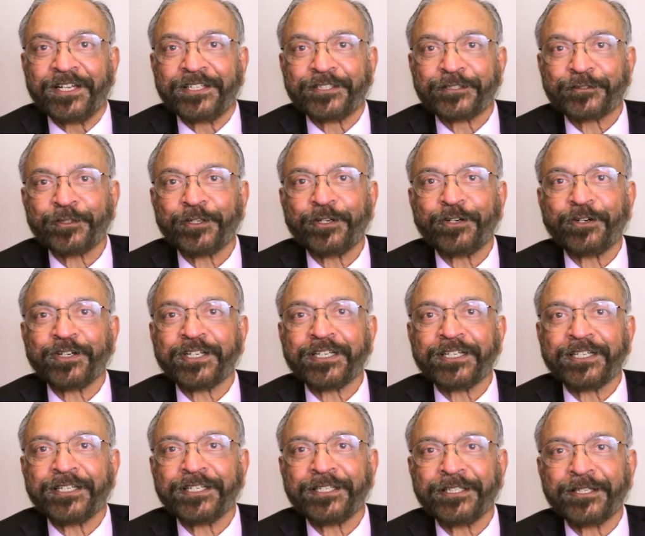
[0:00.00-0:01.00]
so
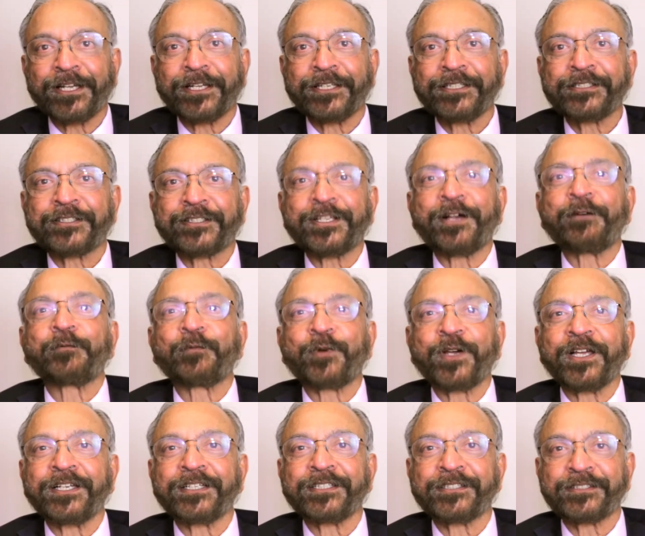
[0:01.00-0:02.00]
in, in some
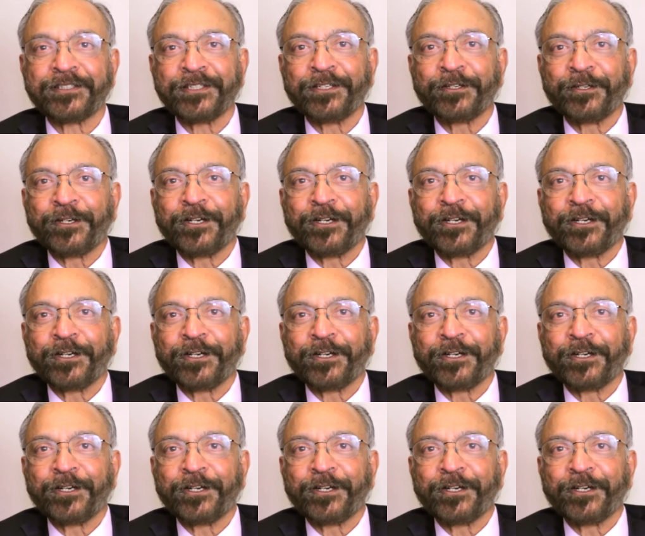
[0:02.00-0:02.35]
ways,